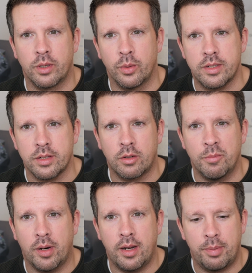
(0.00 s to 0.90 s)
quid, so I
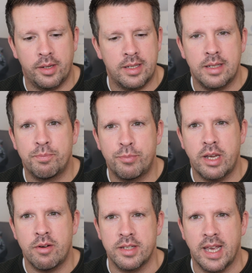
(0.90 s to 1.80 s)
could buy a bloody
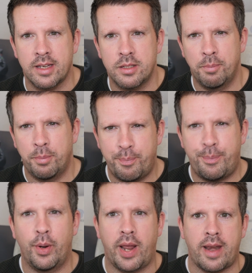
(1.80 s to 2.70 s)
Series X.
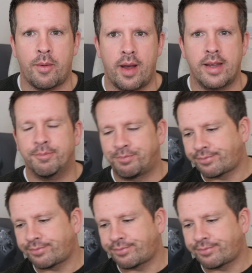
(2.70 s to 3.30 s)
But anyway,